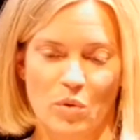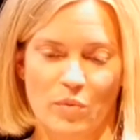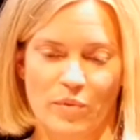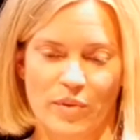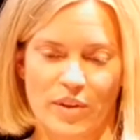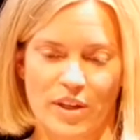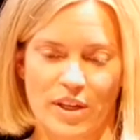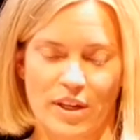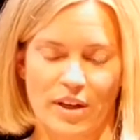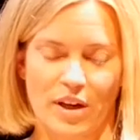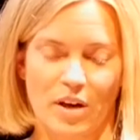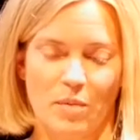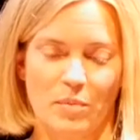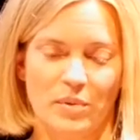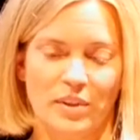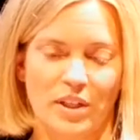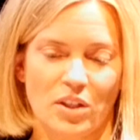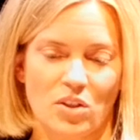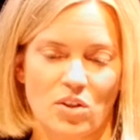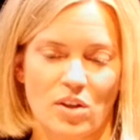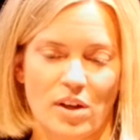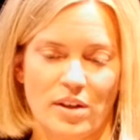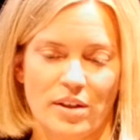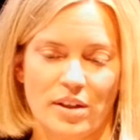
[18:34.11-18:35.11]
the
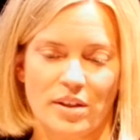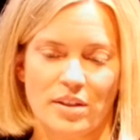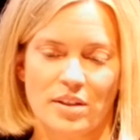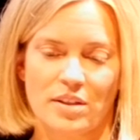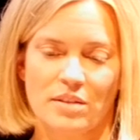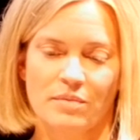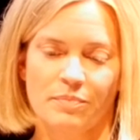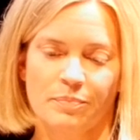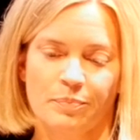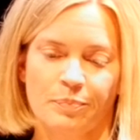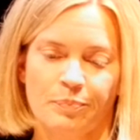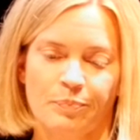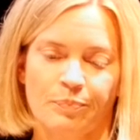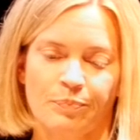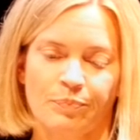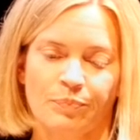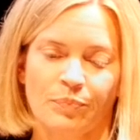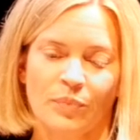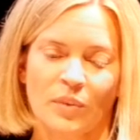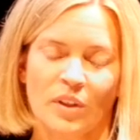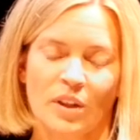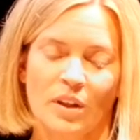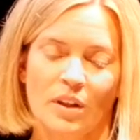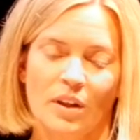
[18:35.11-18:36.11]
electronics.
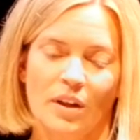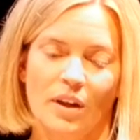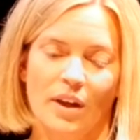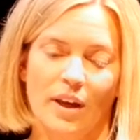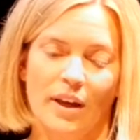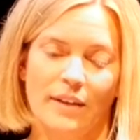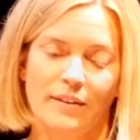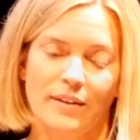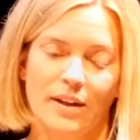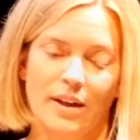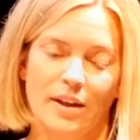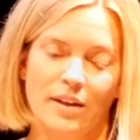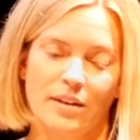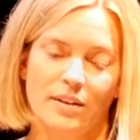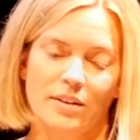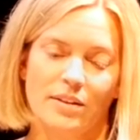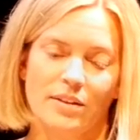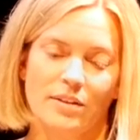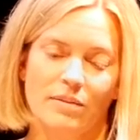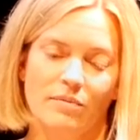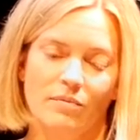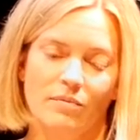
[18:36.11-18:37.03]
And then